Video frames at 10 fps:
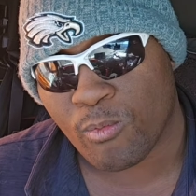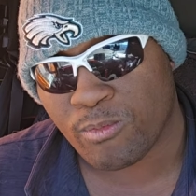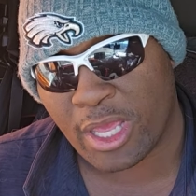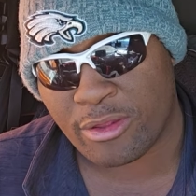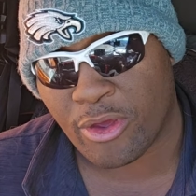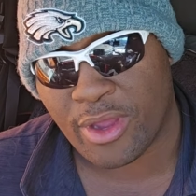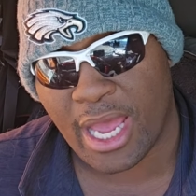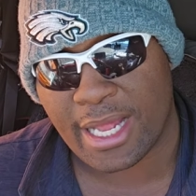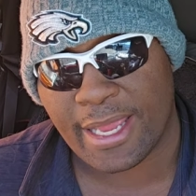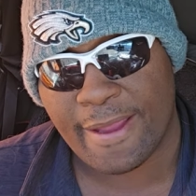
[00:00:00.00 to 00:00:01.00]
Nick
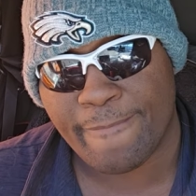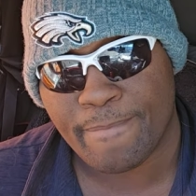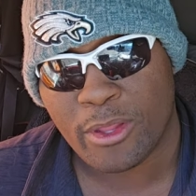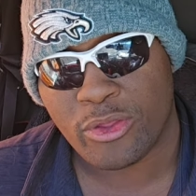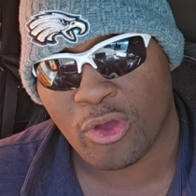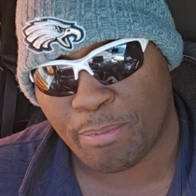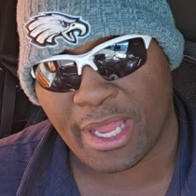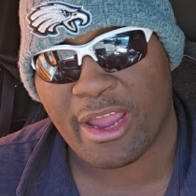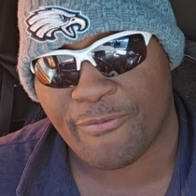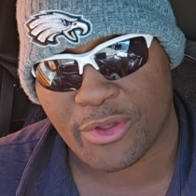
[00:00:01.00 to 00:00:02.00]
Sirianni, you're
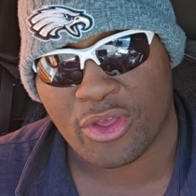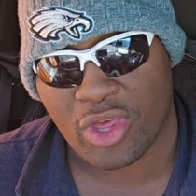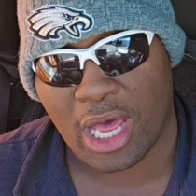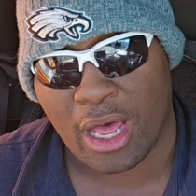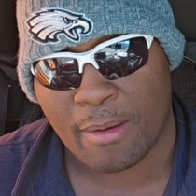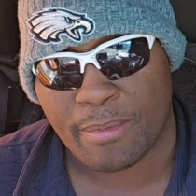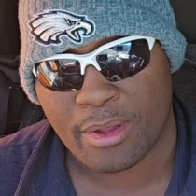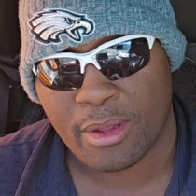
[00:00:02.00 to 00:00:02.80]
playing for your job.